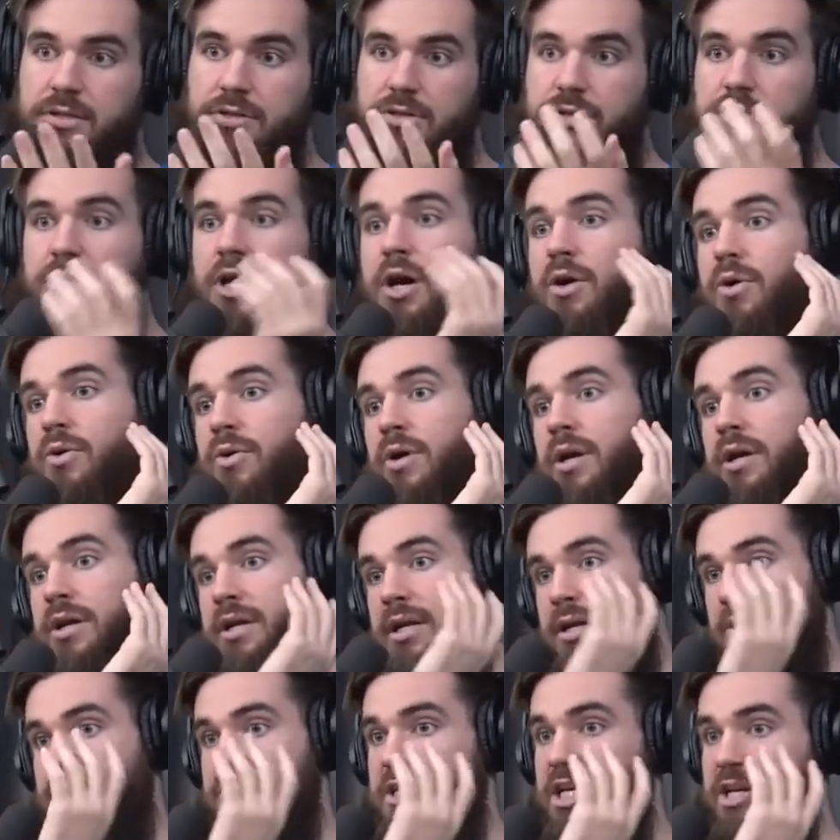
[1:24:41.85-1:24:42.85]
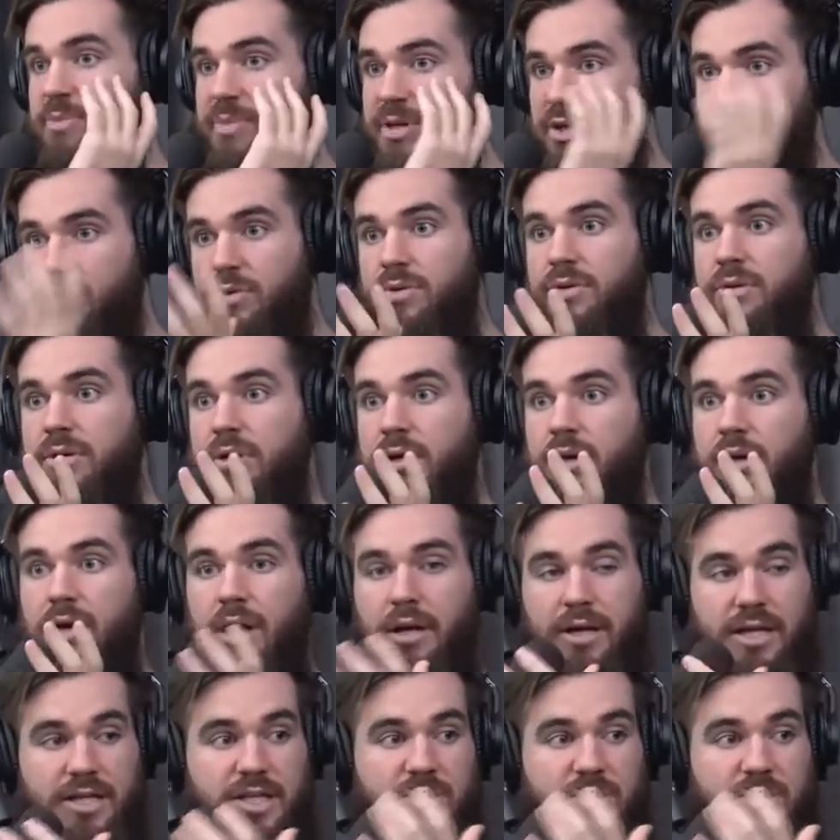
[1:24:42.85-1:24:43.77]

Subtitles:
You know Neil's going to be good, I'm going